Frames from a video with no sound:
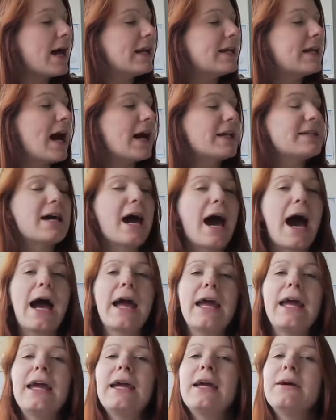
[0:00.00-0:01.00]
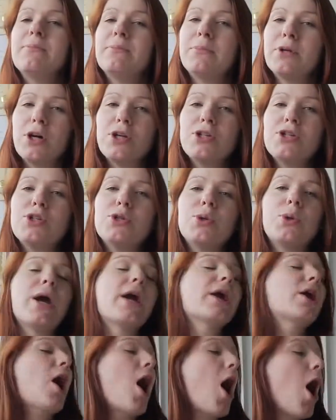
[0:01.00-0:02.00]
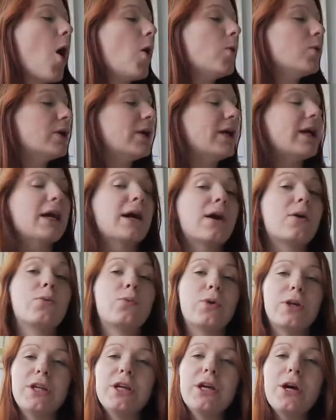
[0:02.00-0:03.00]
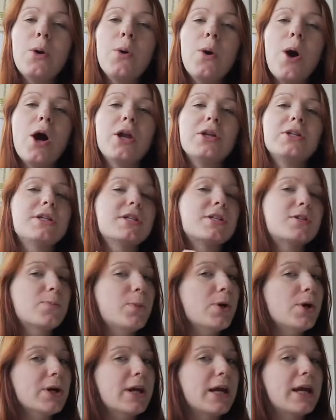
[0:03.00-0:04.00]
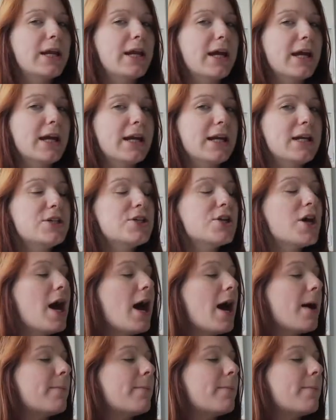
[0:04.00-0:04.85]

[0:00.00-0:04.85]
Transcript: that I'm not doing only a video on this book in English,